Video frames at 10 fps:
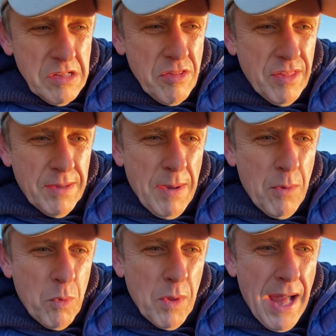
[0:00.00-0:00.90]
think
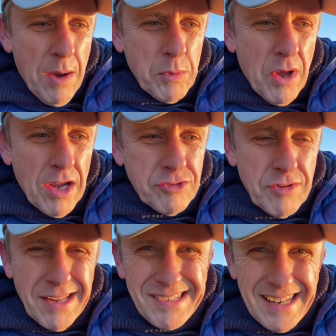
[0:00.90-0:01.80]
about, well, how would I
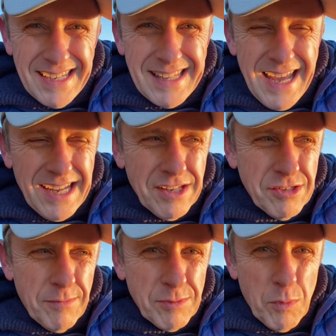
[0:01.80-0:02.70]
translate that in
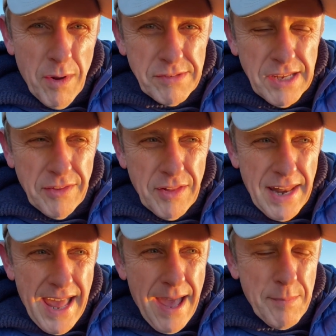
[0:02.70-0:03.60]
terms of what I've seen in the
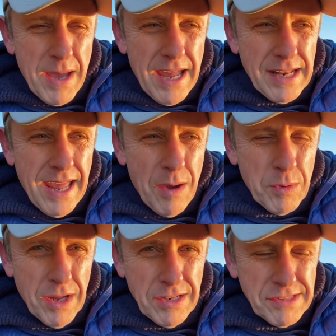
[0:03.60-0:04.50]
lab and how
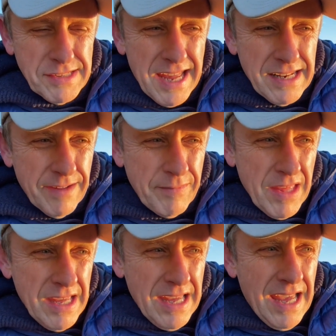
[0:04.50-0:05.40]
would I understand it?
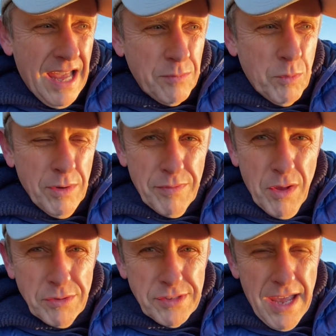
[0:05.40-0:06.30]
And one of
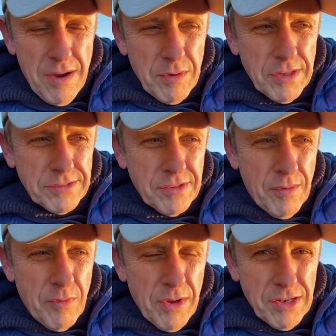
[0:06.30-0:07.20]
those areas that
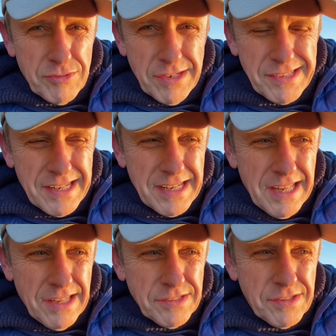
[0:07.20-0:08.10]
I'm very interested in
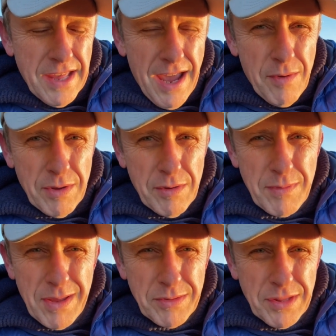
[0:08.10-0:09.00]
is the area
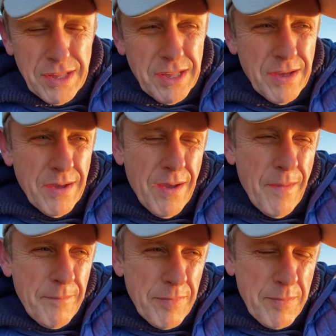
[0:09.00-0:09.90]
around the
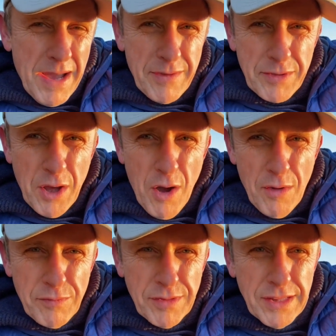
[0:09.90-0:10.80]
back of the
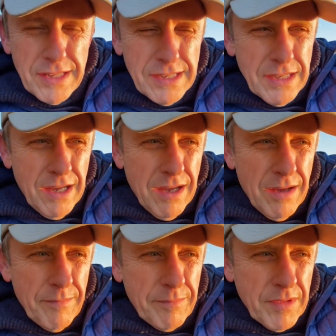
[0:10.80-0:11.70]
calf, the
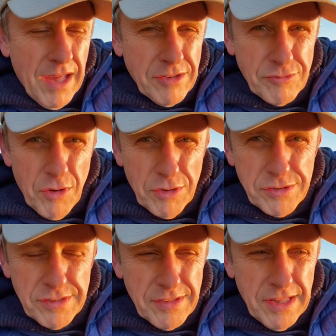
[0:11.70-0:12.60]
gastroc,
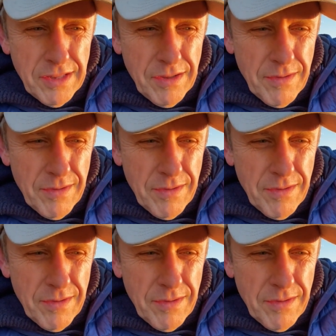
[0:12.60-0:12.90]
the